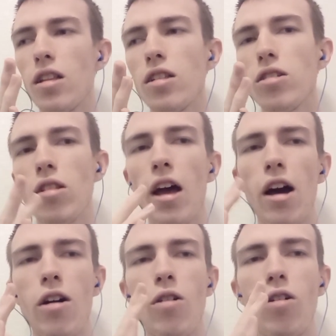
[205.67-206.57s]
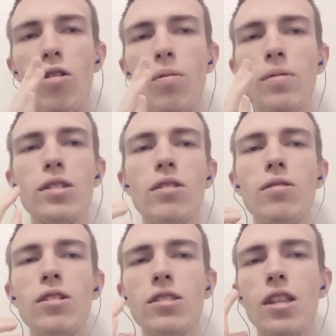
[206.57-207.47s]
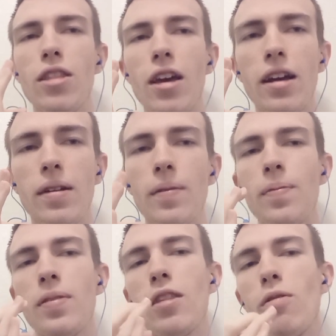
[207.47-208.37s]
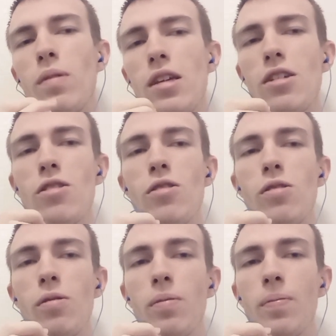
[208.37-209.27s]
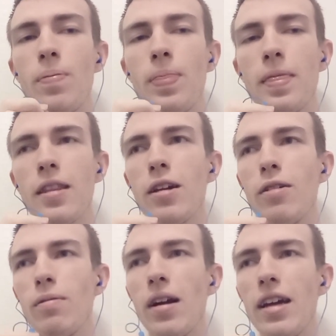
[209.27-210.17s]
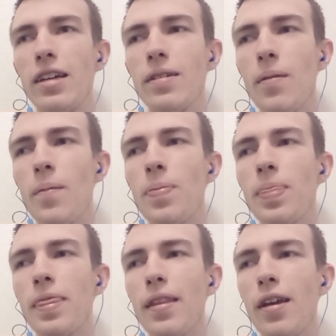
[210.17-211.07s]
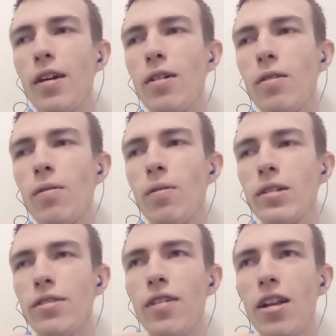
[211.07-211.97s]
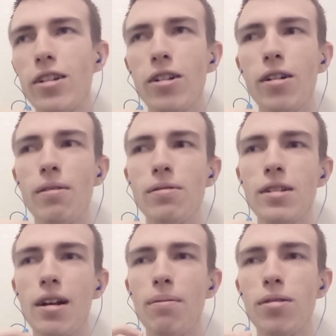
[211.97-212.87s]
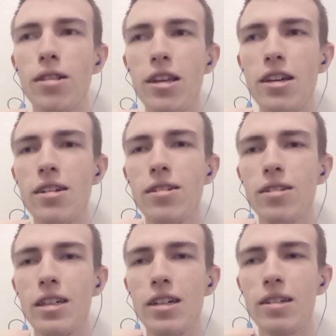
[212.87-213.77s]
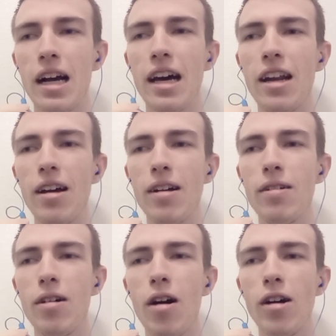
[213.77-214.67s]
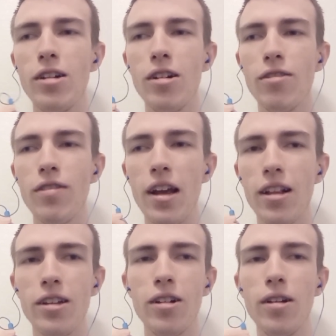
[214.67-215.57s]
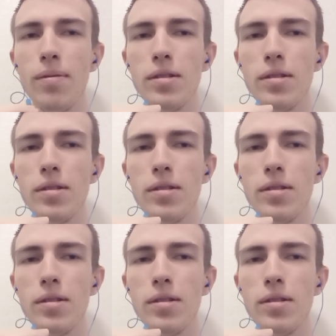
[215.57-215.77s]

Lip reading: so that home, so here's the thing. The Wii U, right, was a failure. It was a complete, kind of utter failure.